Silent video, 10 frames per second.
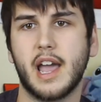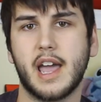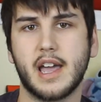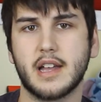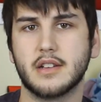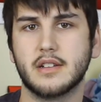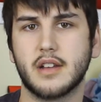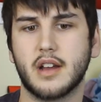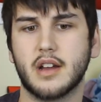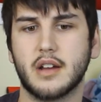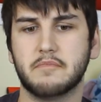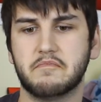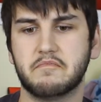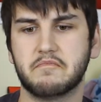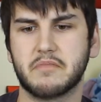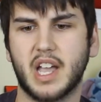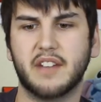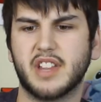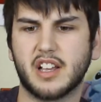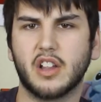and
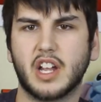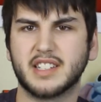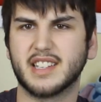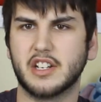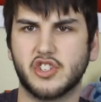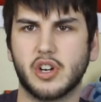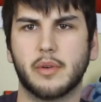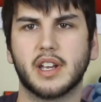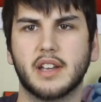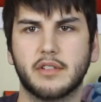have like a lot of skin showing.